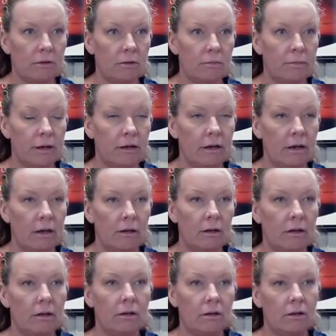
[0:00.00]
But
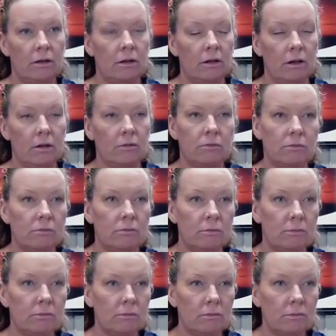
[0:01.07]
you know,
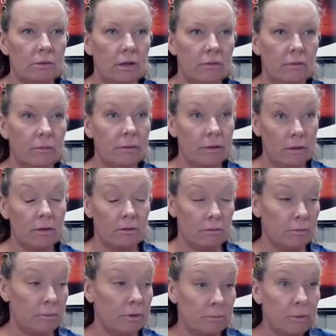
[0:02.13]

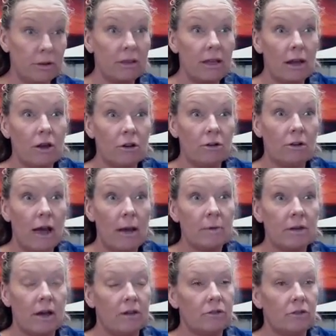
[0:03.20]
but put that on your
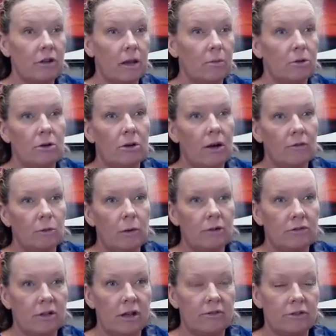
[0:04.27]
appetizer table. You don't have to wait
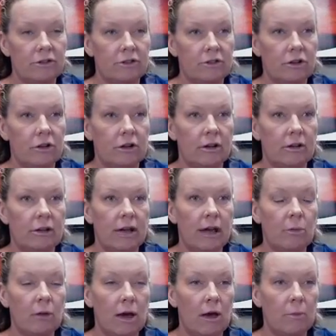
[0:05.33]
for that for dessert. And
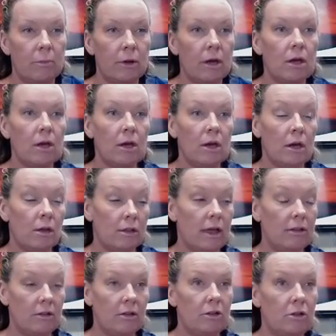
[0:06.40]
that will help.
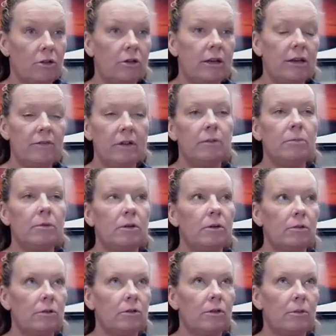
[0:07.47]
That you're giving
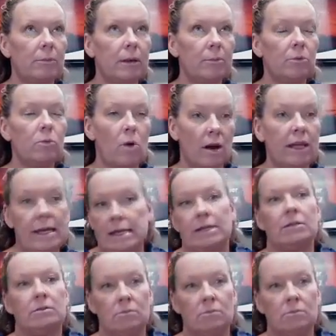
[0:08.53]
people want to eat.